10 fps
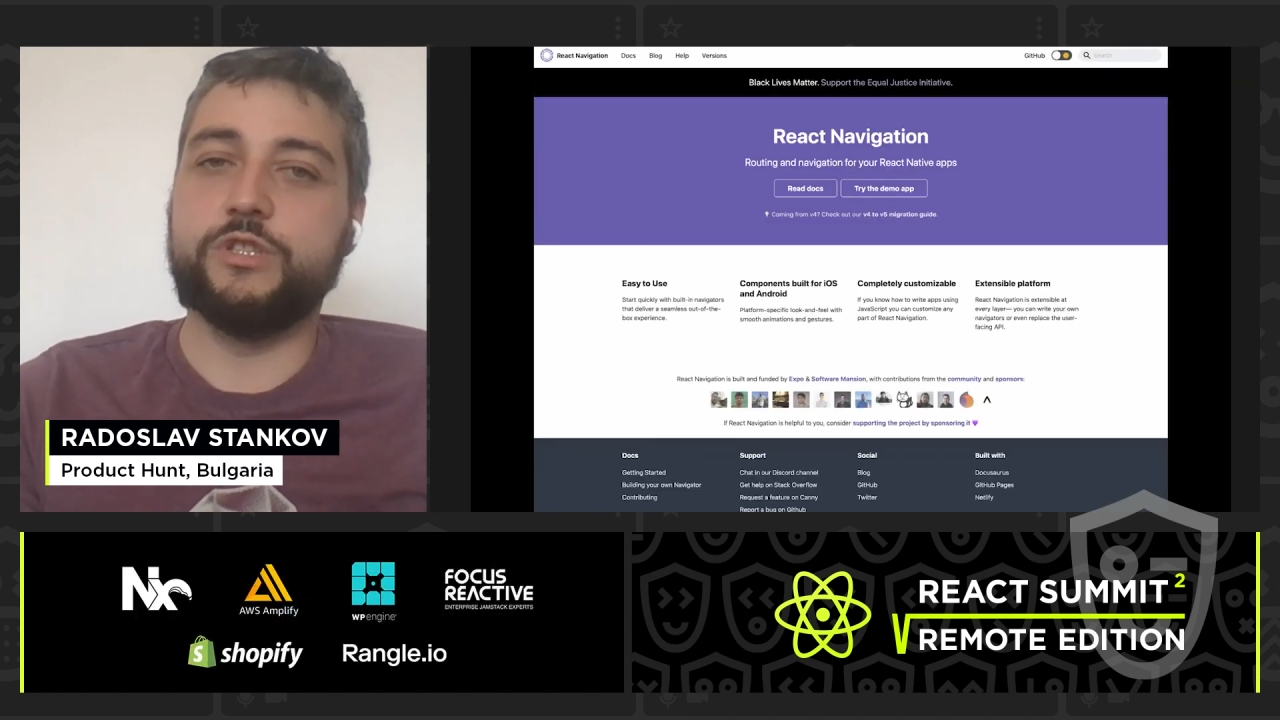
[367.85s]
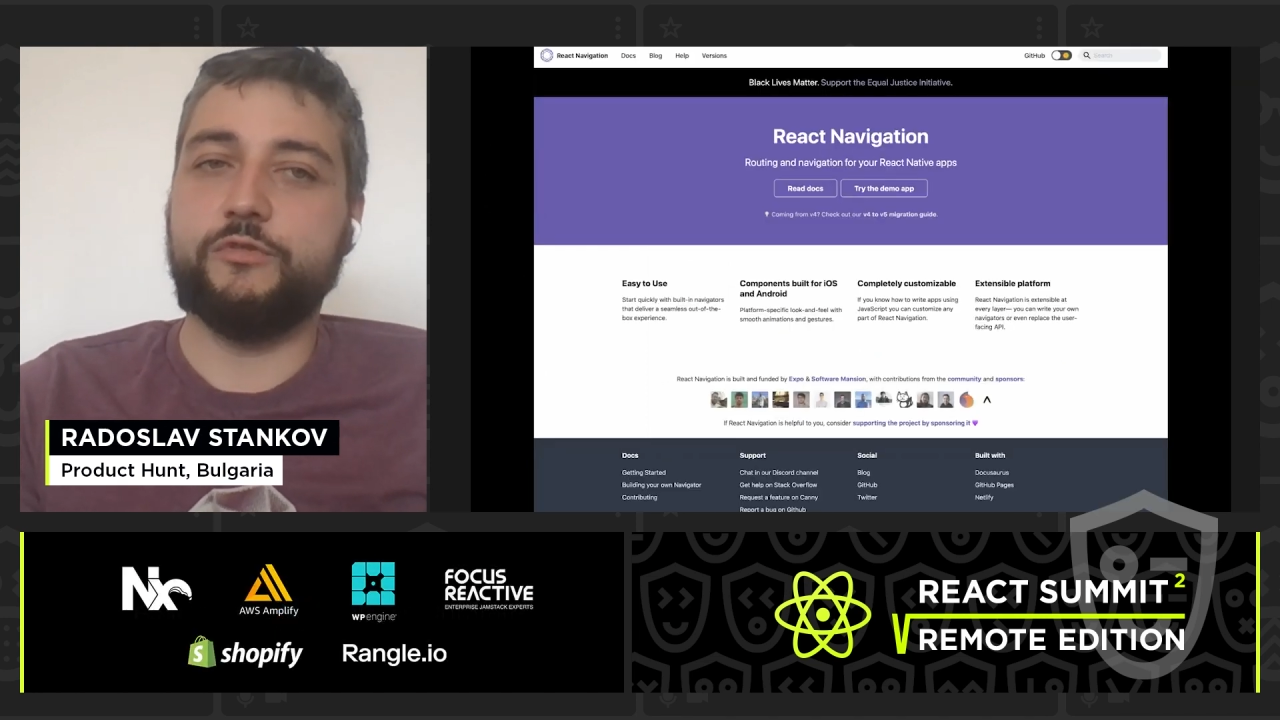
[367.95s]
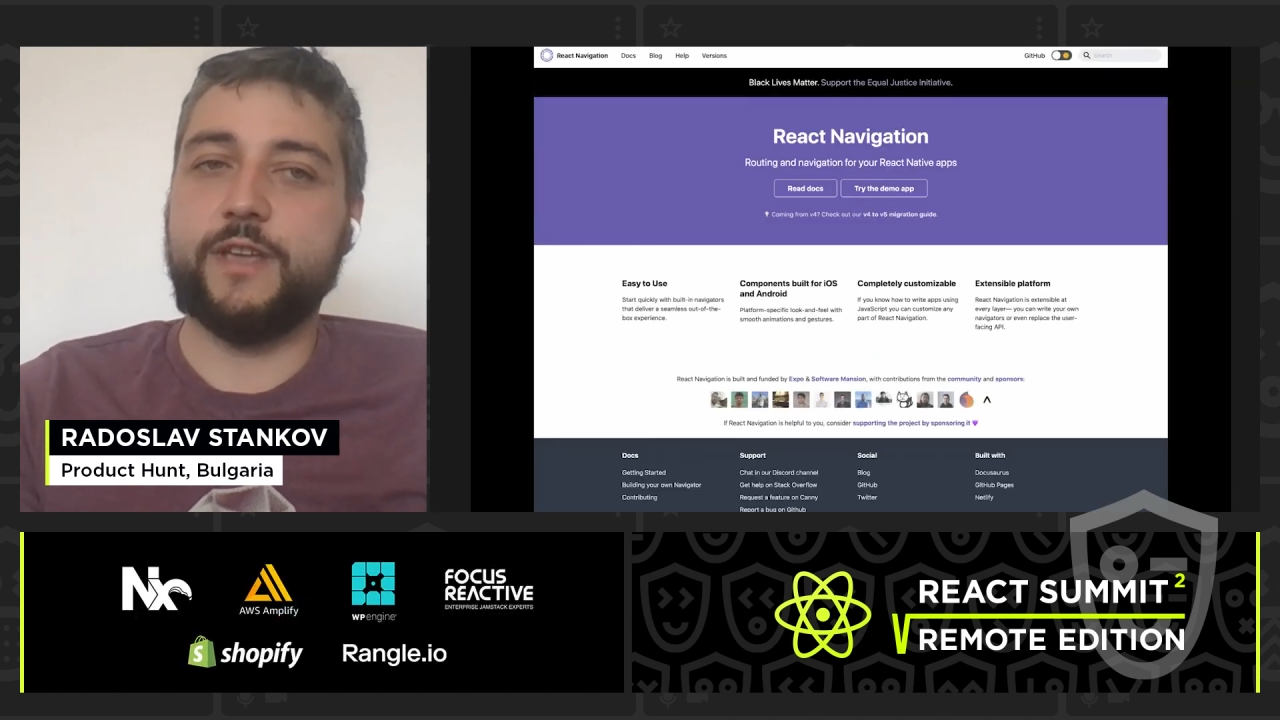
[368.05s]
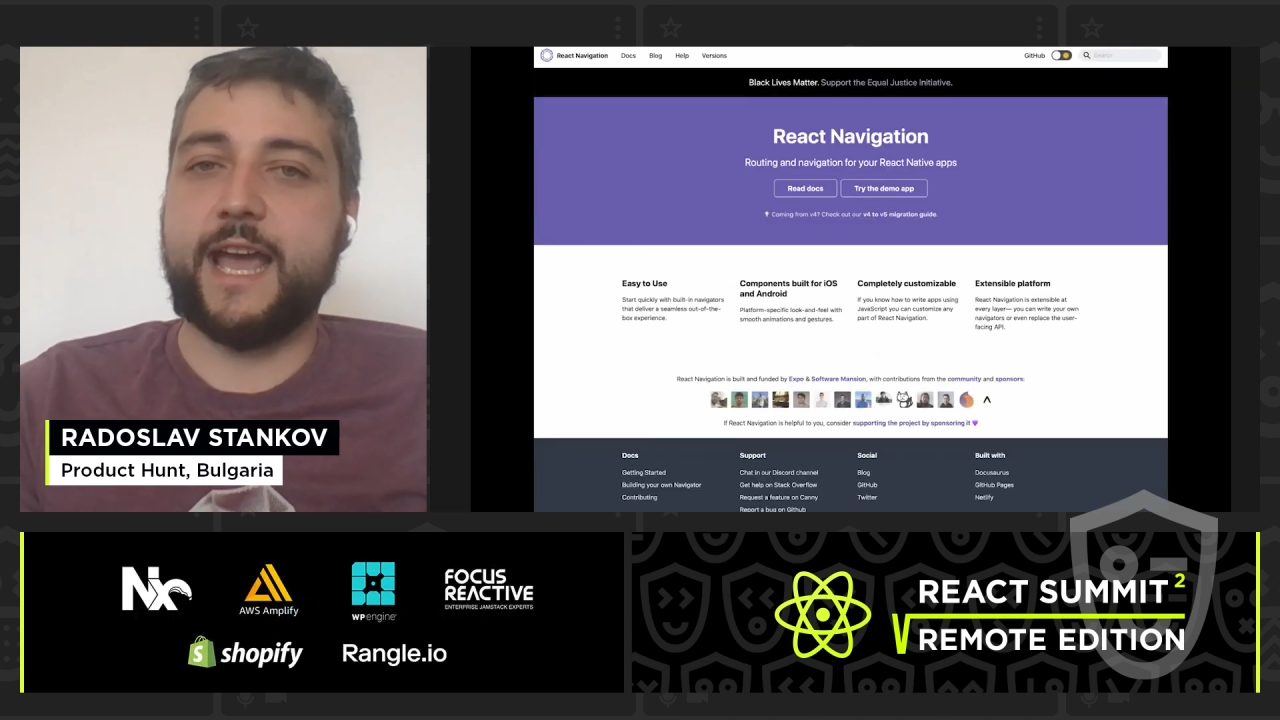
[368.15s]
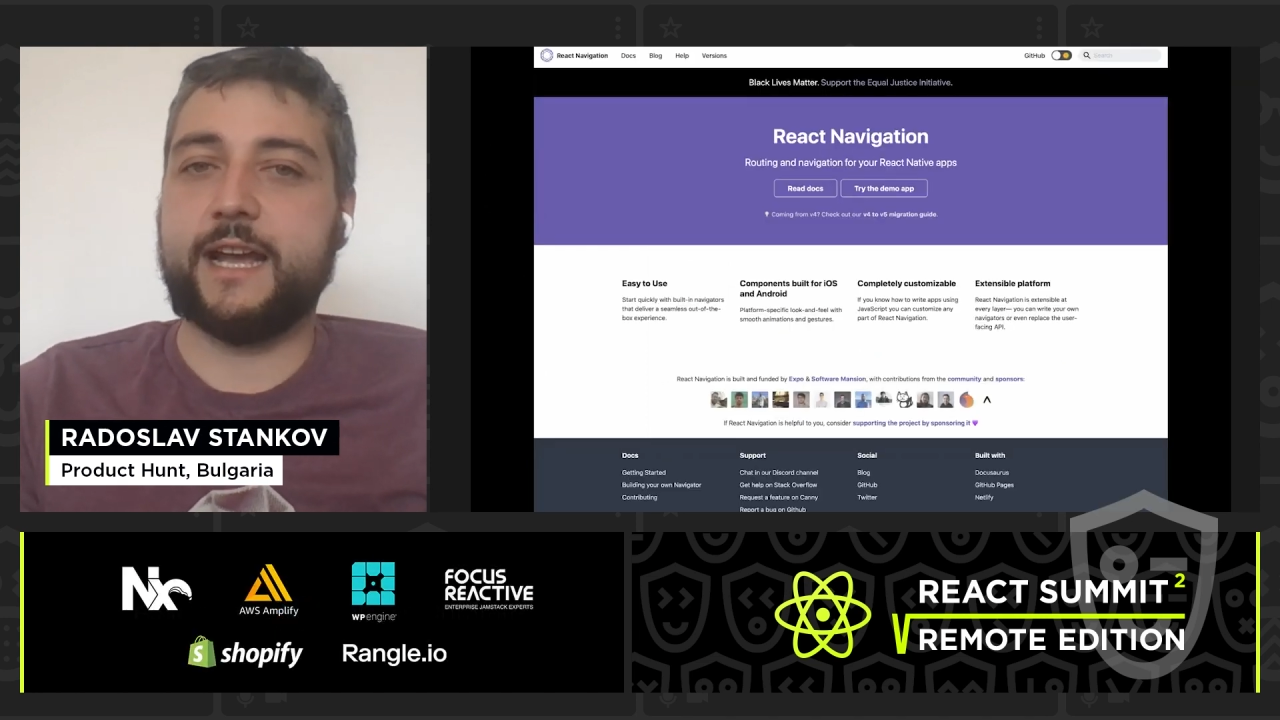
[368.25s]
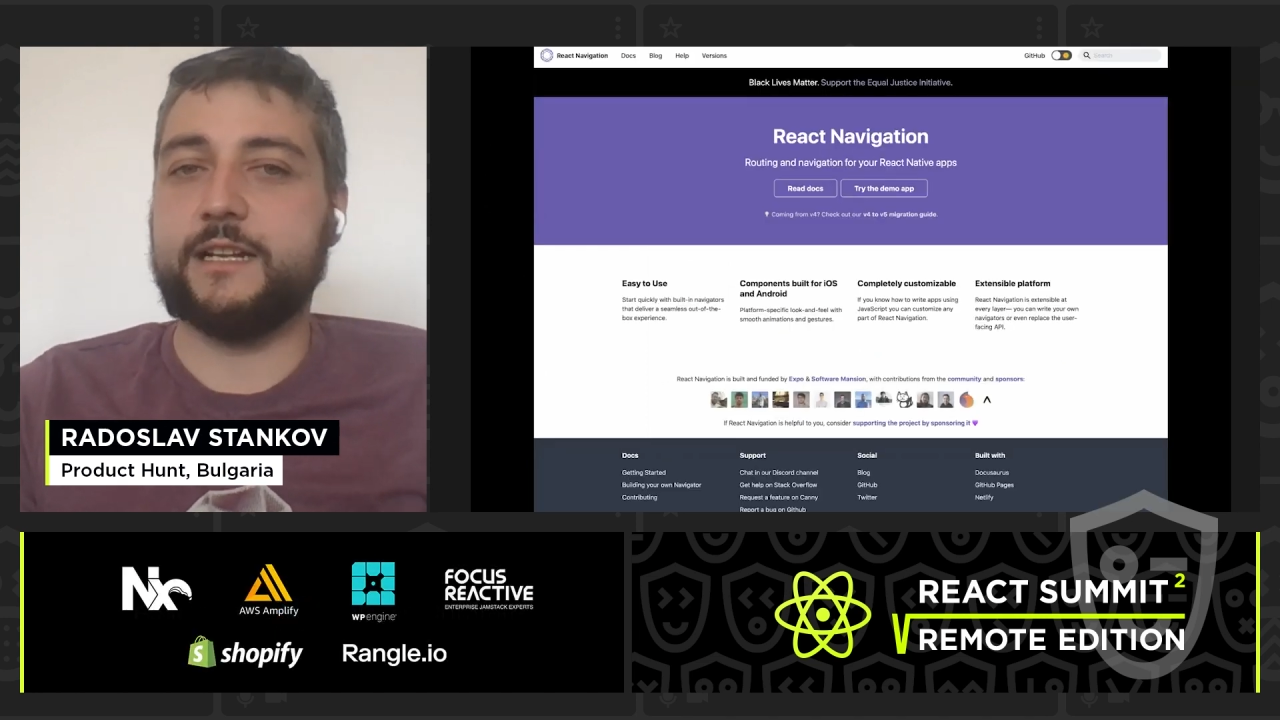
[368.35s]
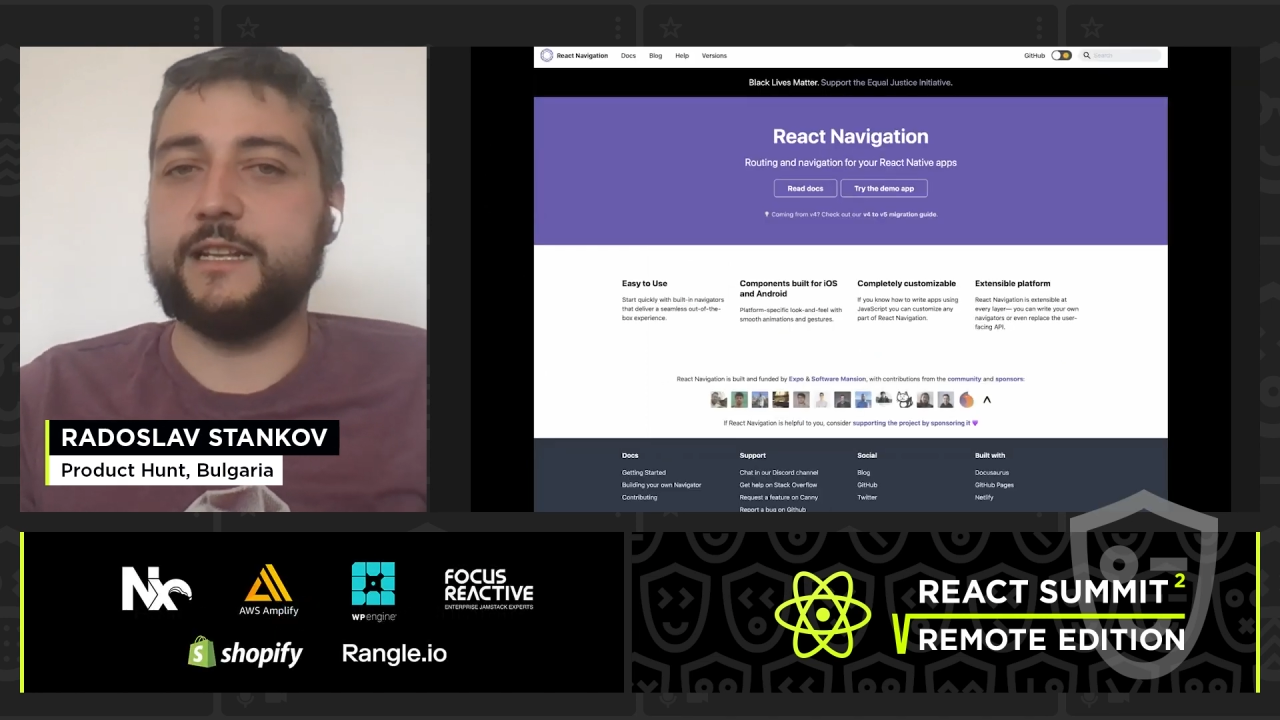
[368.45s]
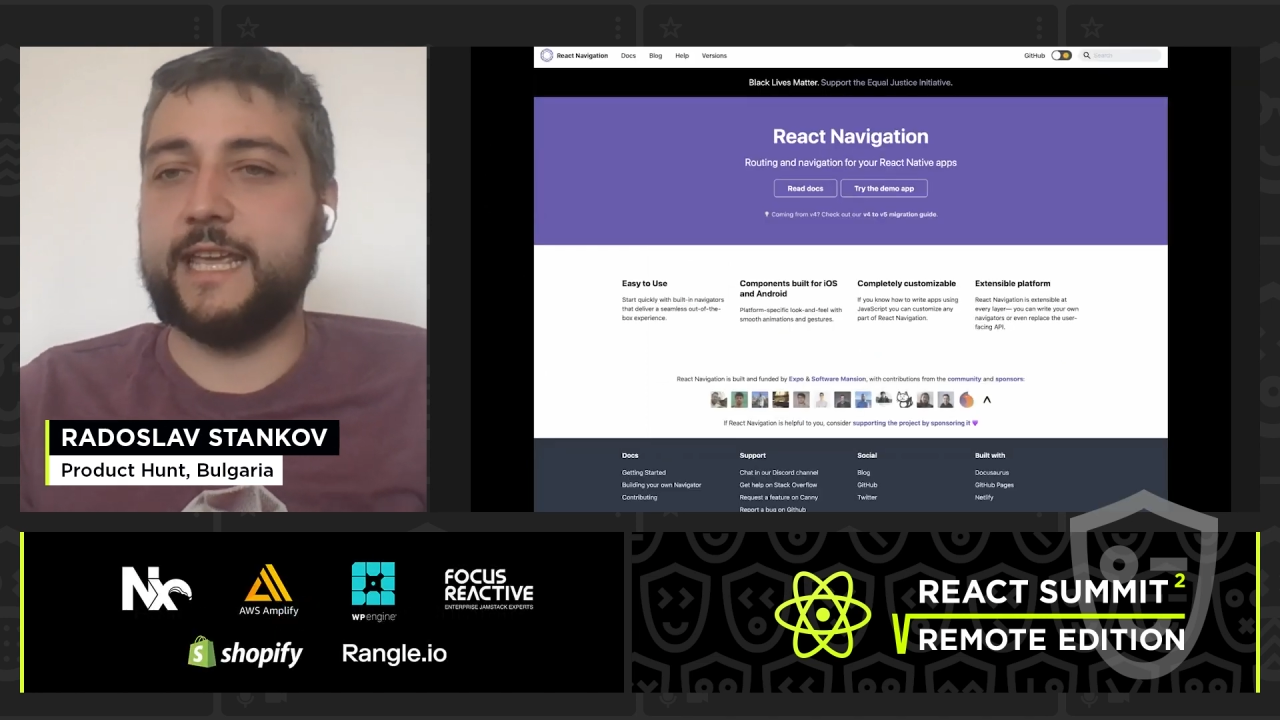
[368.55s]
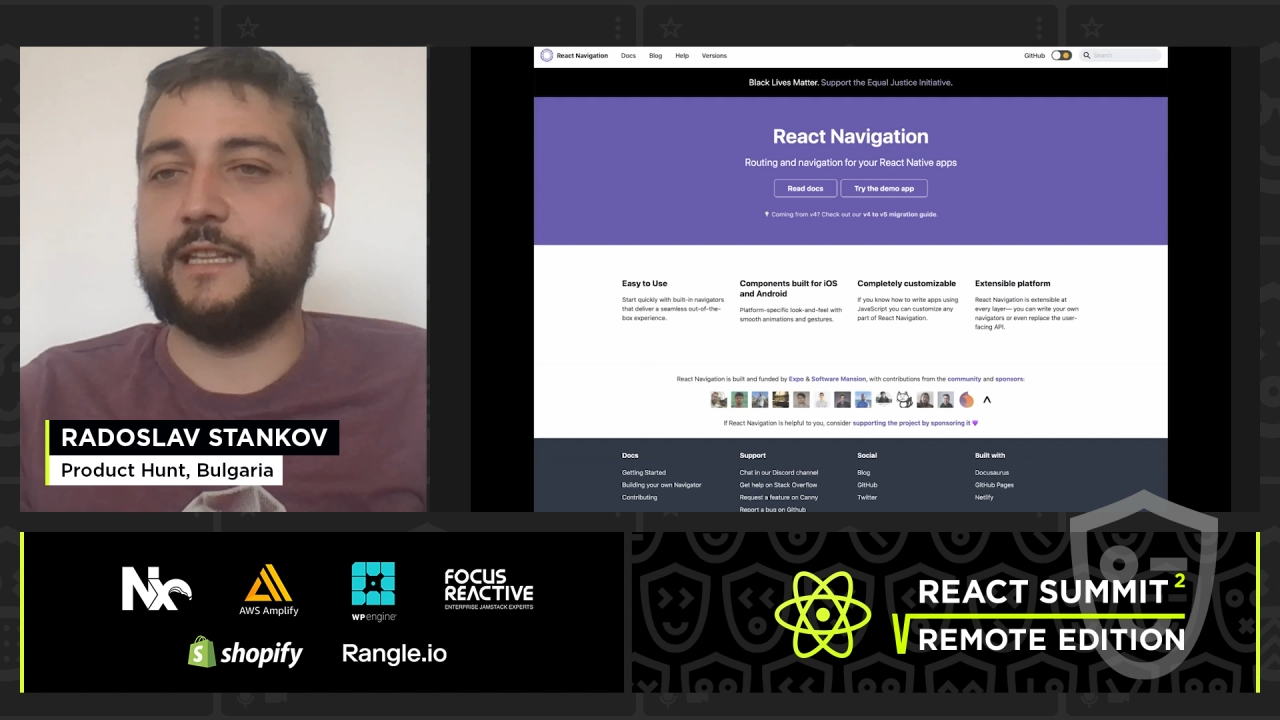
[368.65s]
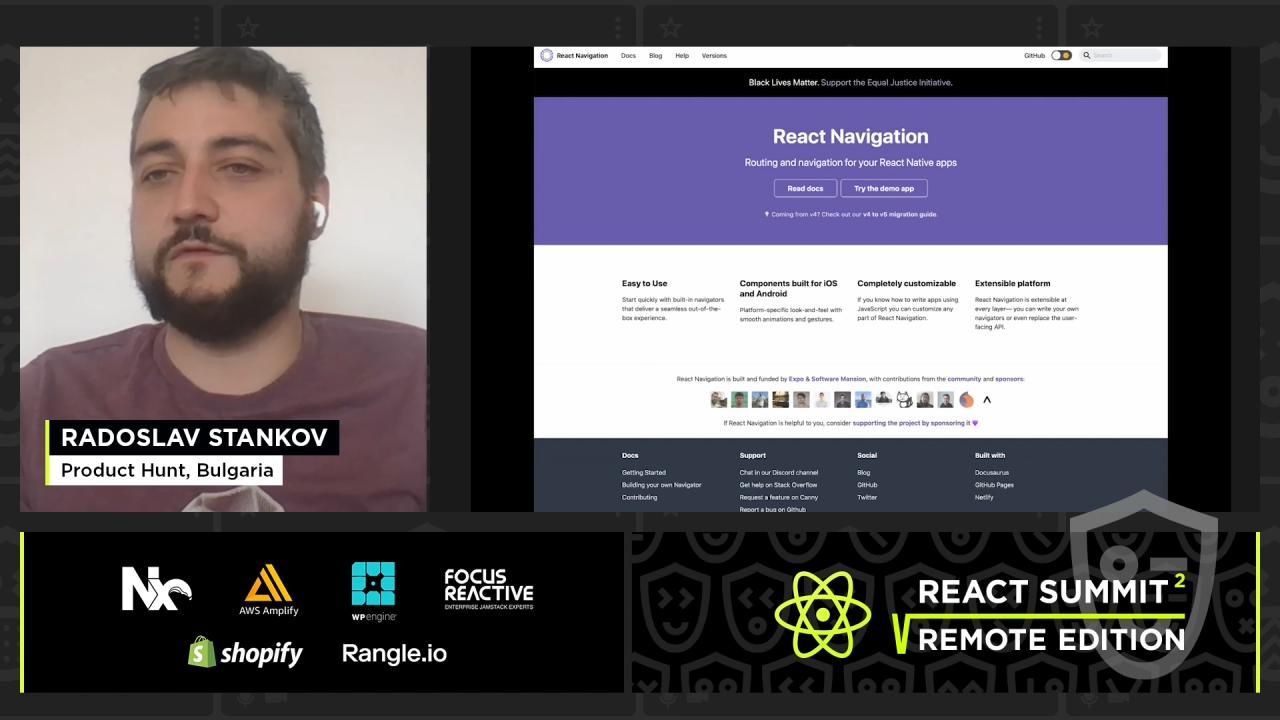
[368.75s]
the React
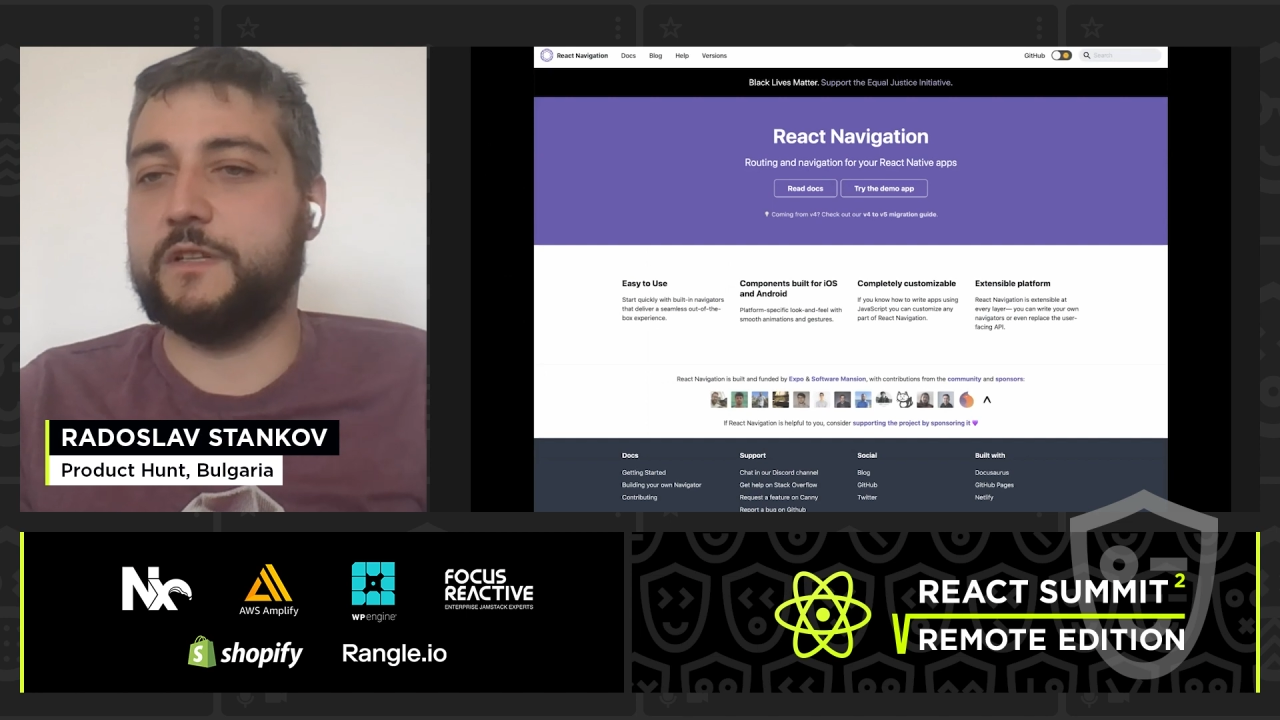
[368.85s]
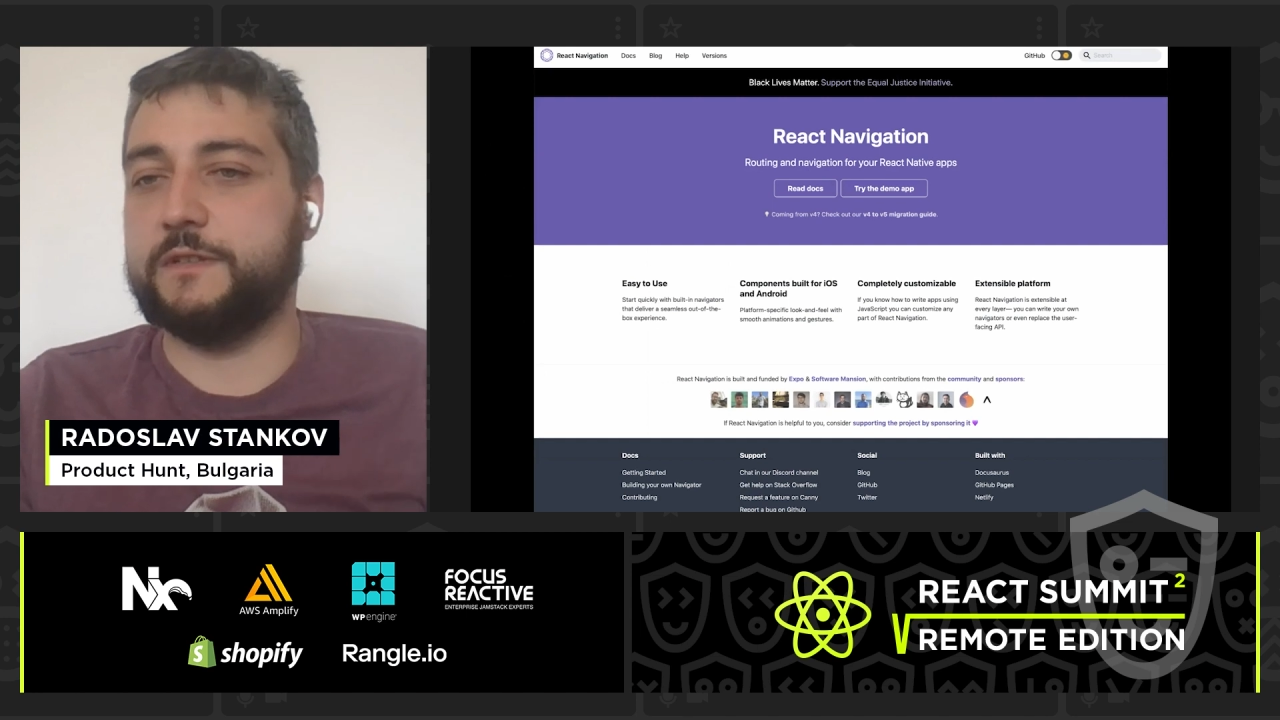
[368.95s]
native